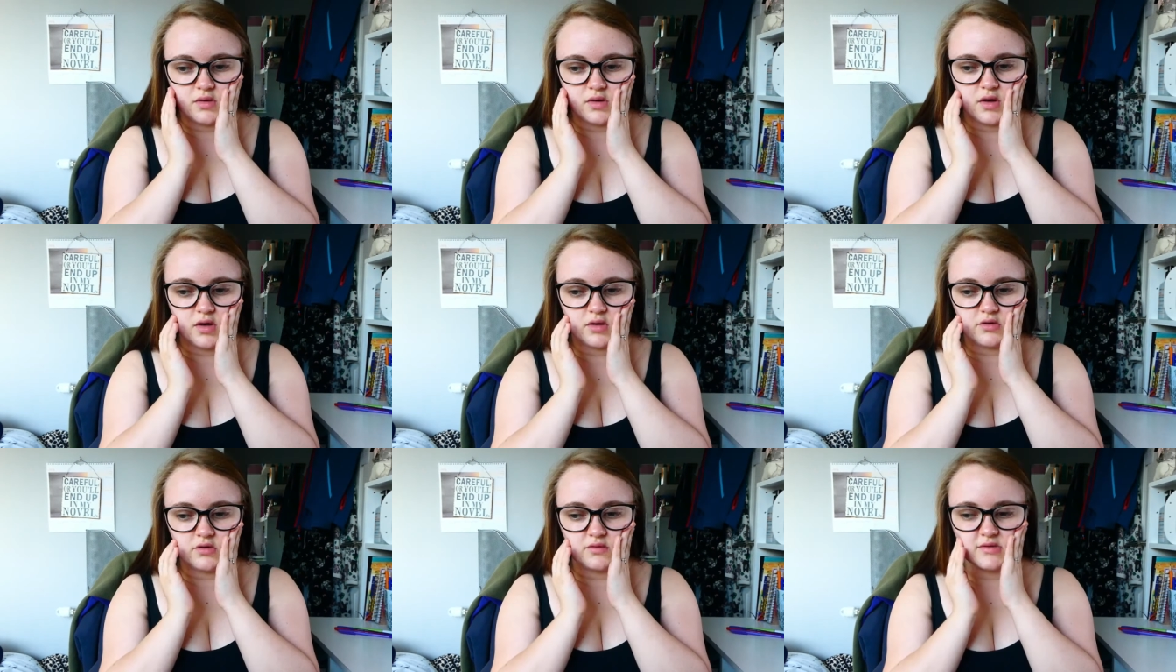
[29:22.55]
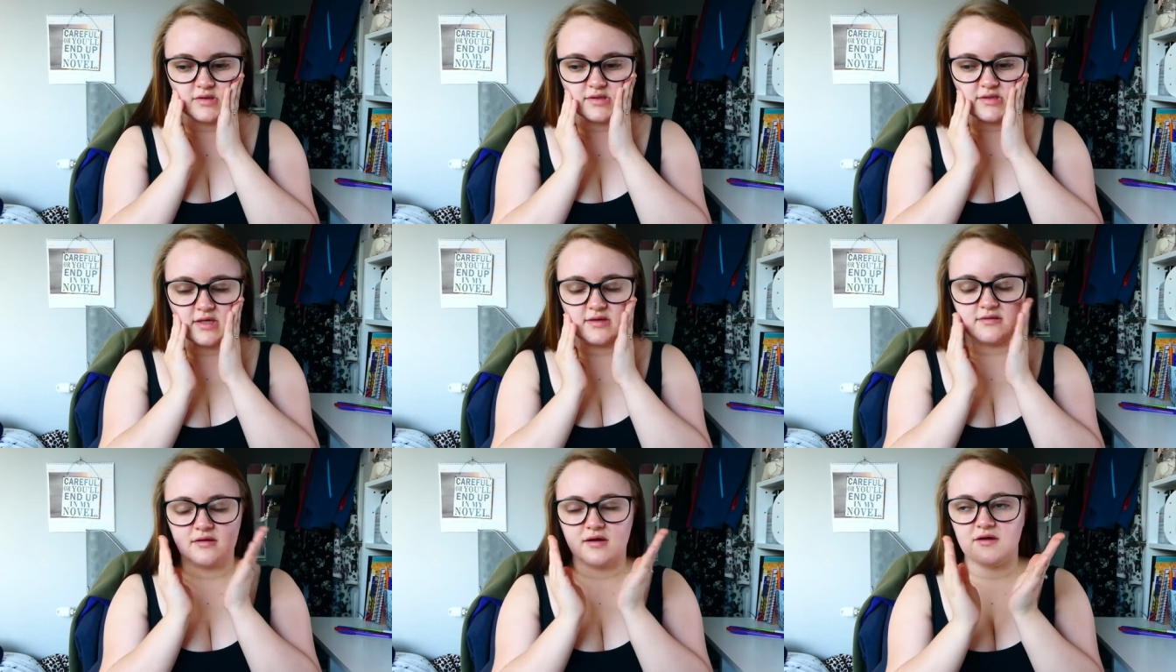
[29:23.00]
I don't want to
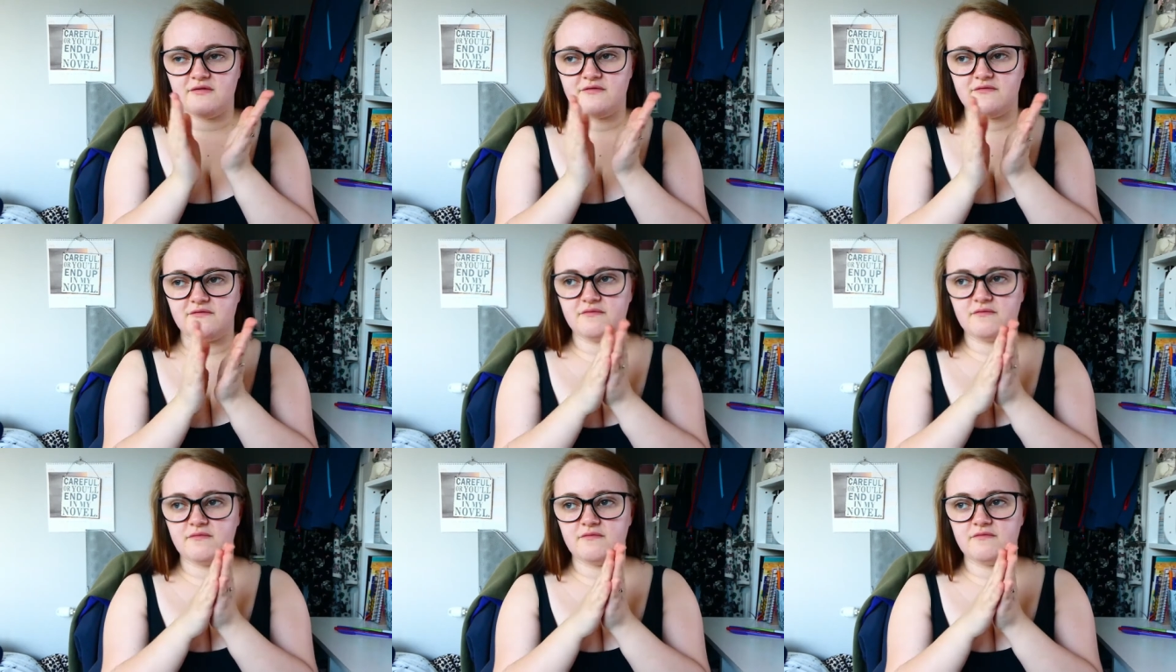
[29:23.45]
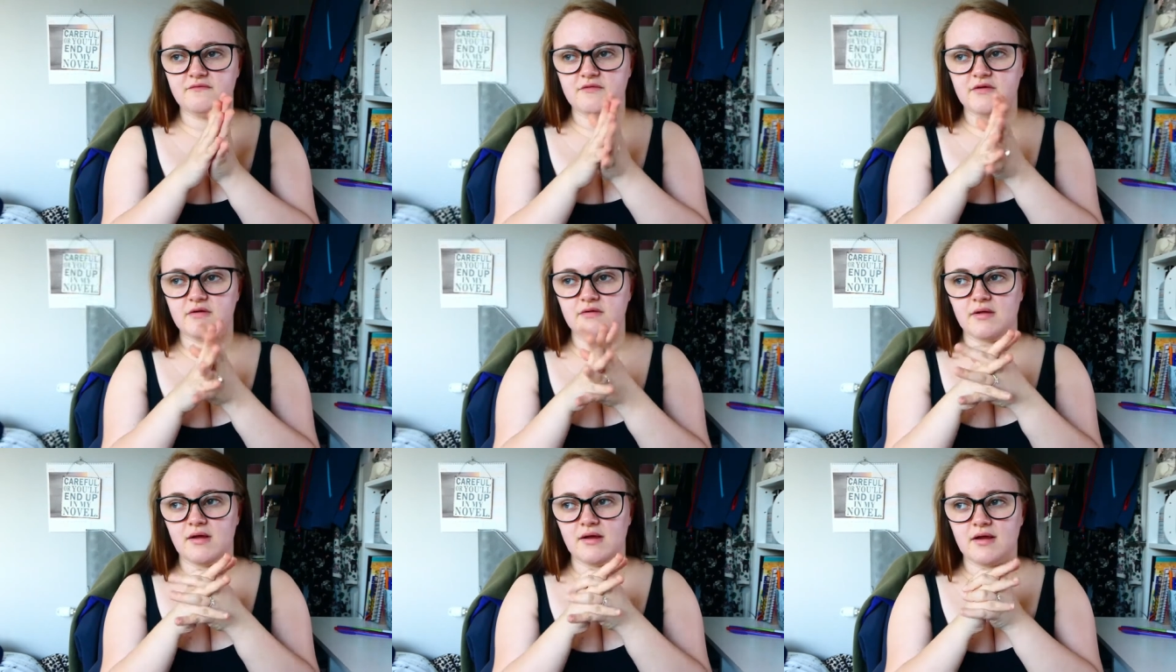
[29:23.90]
say that I've
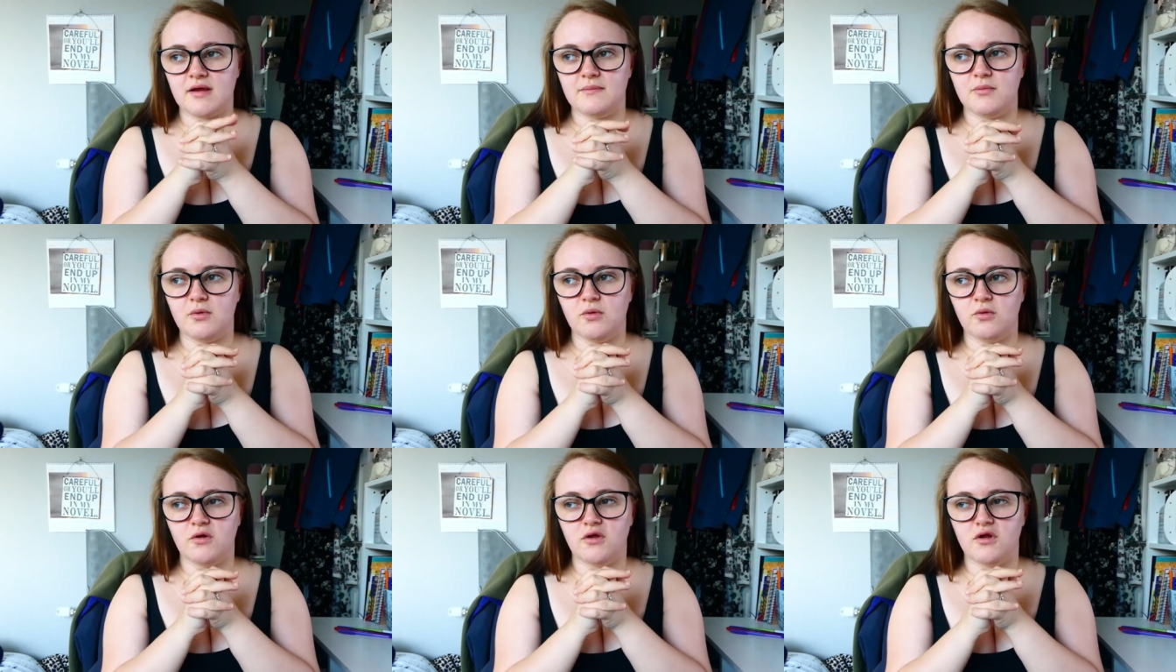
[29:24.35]
feel like I'm all